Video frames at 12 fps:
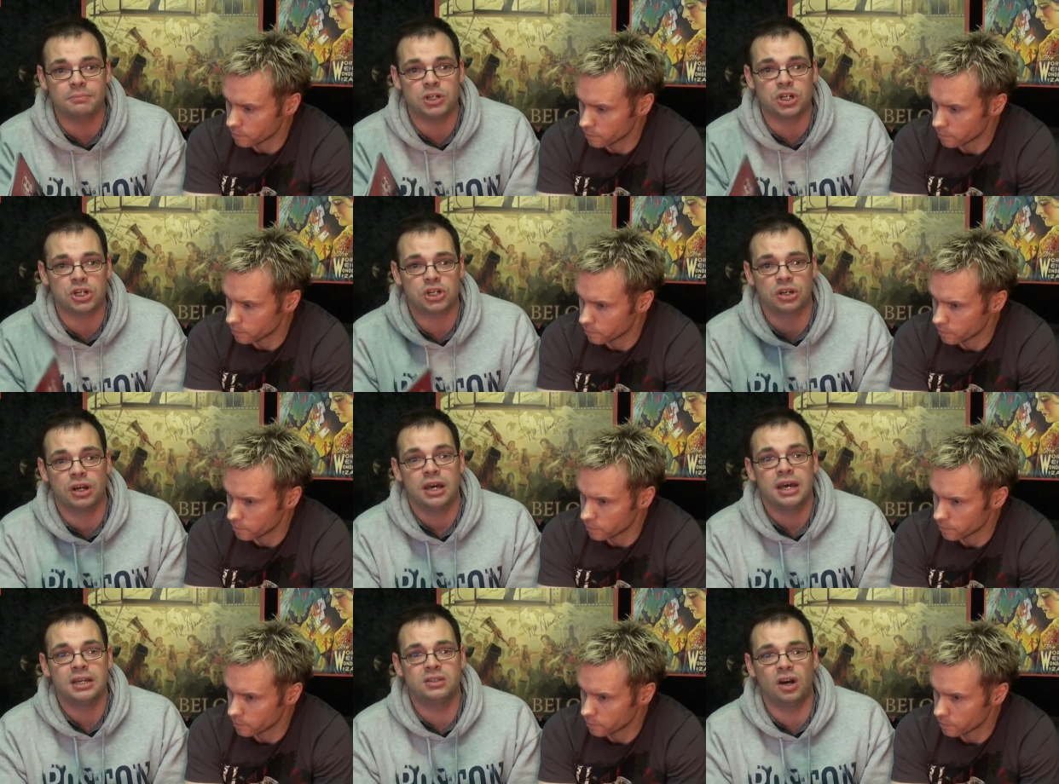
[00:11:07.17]
Speaker 1: magician.
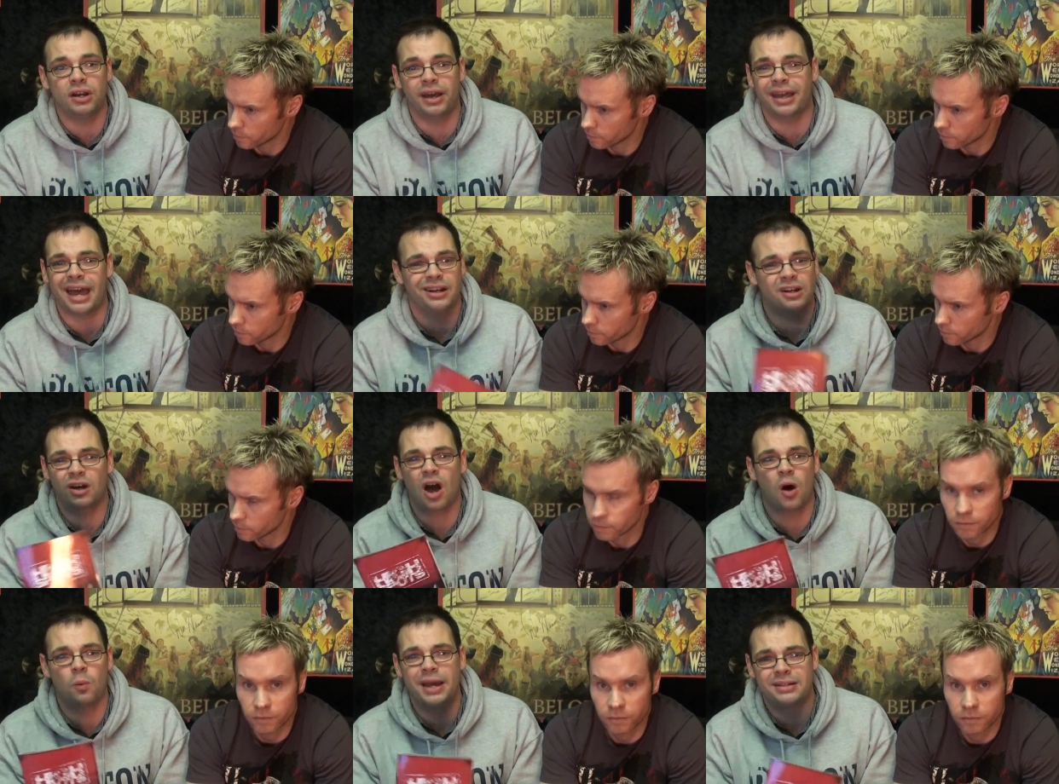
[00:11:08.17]
He's done it again, and I
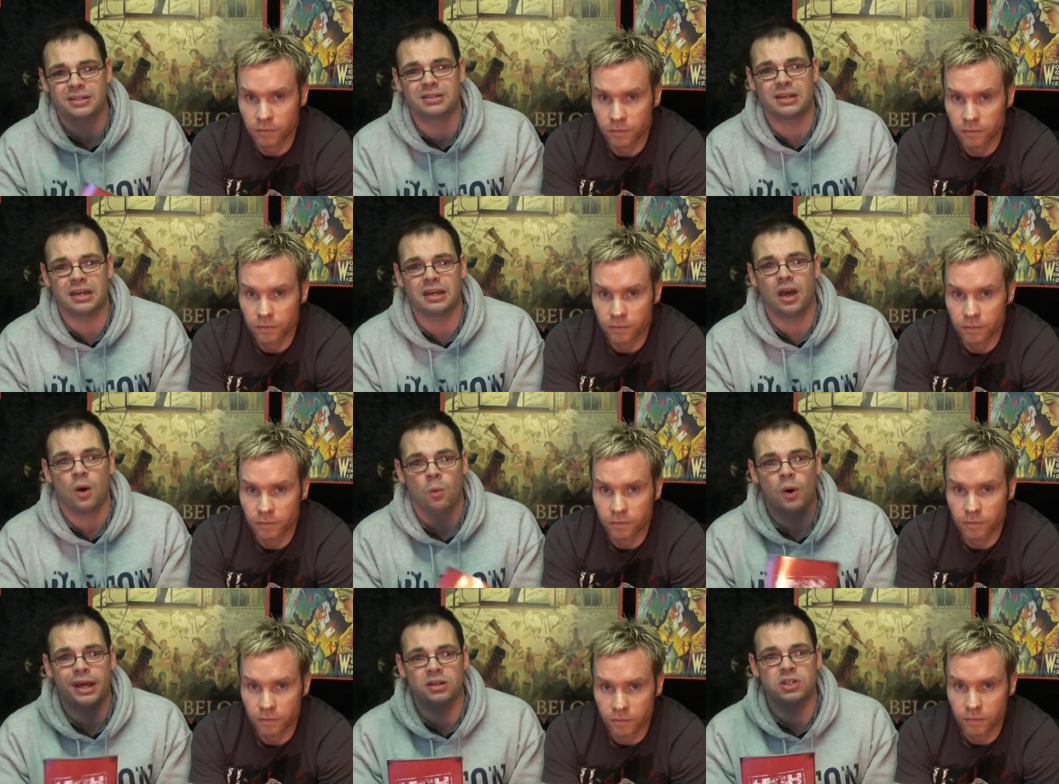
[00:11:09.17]
can't wait to see
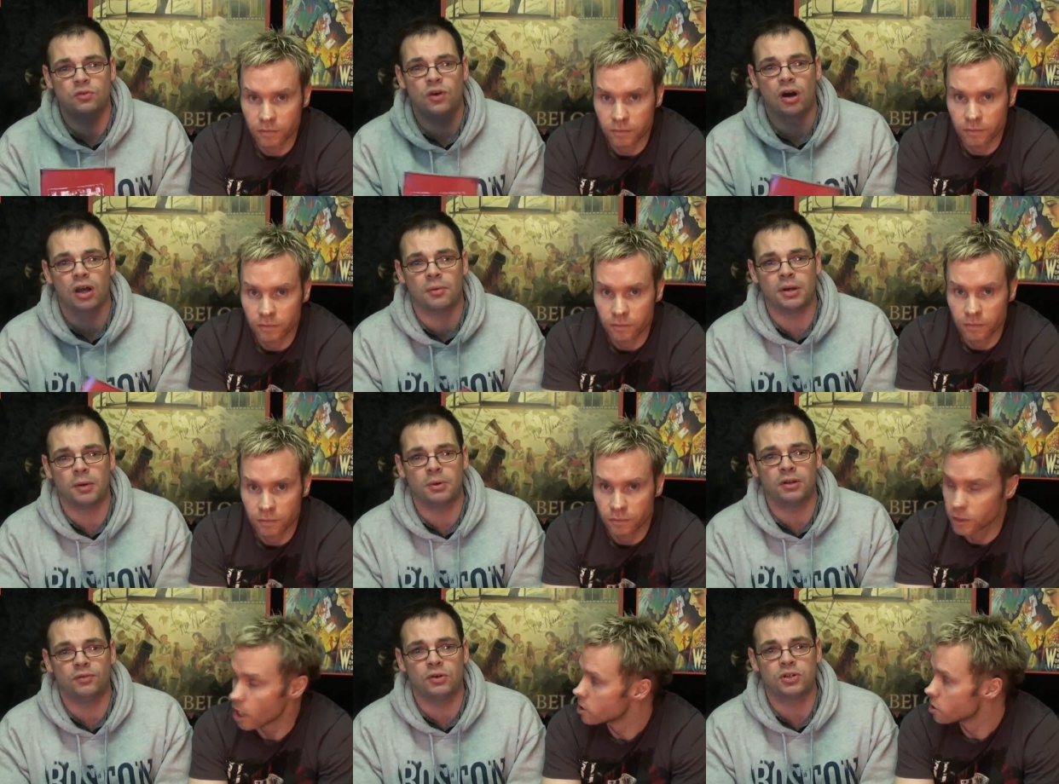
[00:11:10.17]
what else you've got coming up in
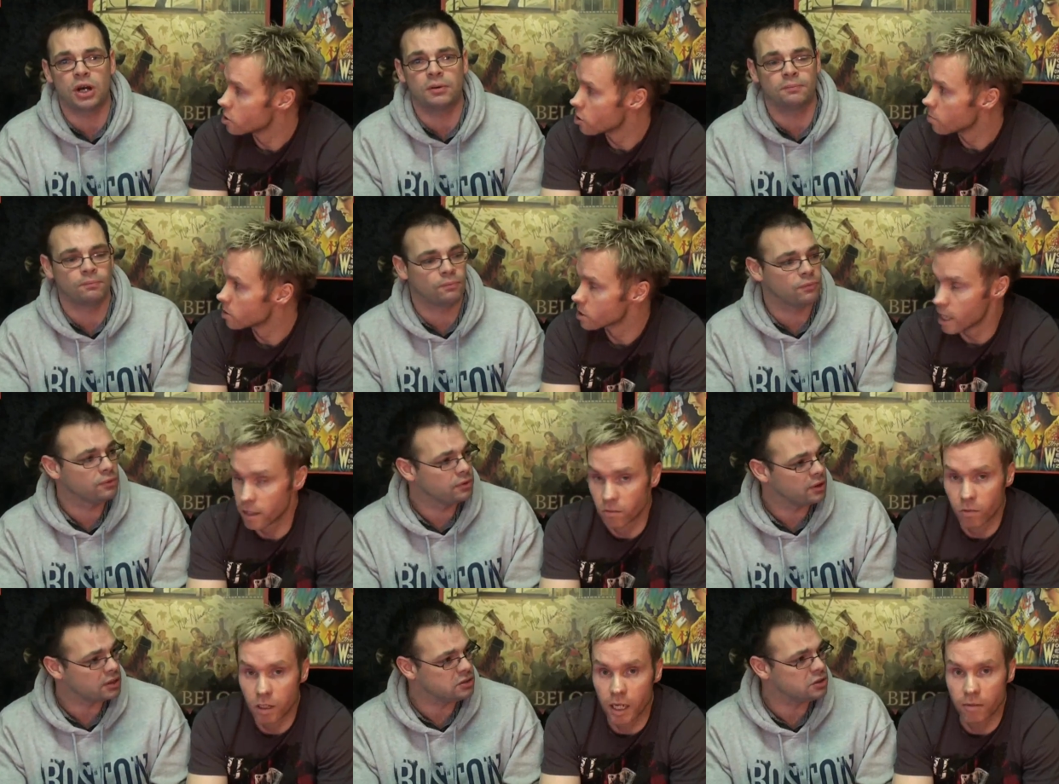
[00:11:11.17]
the 92%. future. 92%.
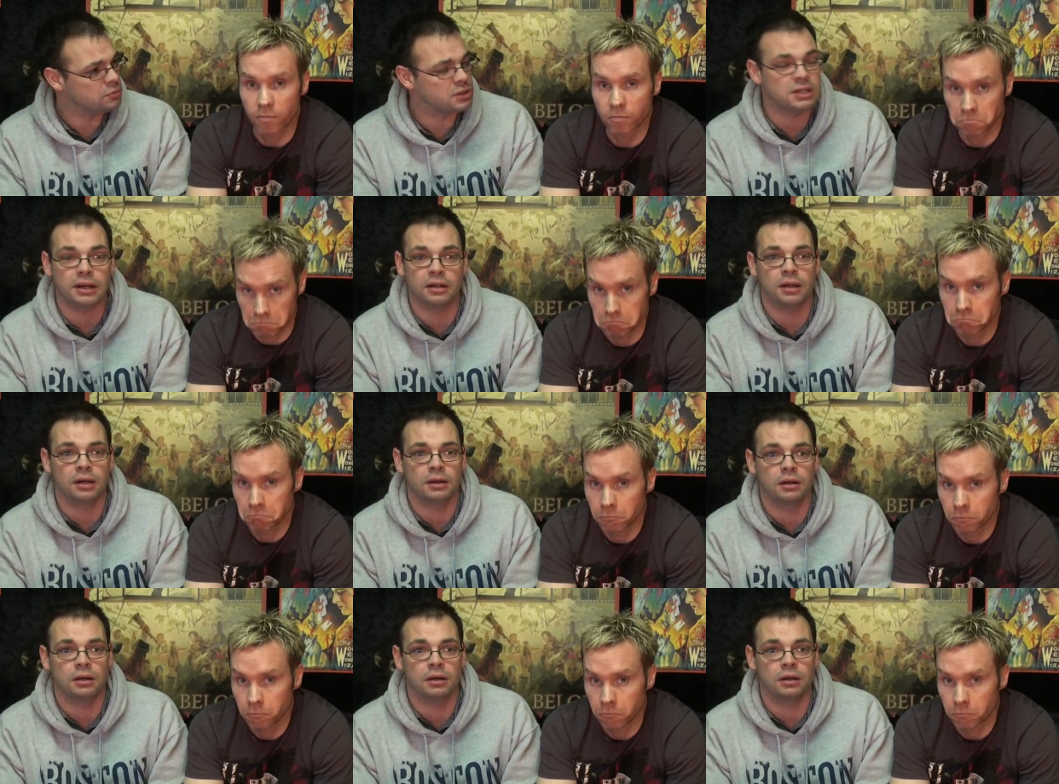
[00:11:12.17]
Well 92%, yeah.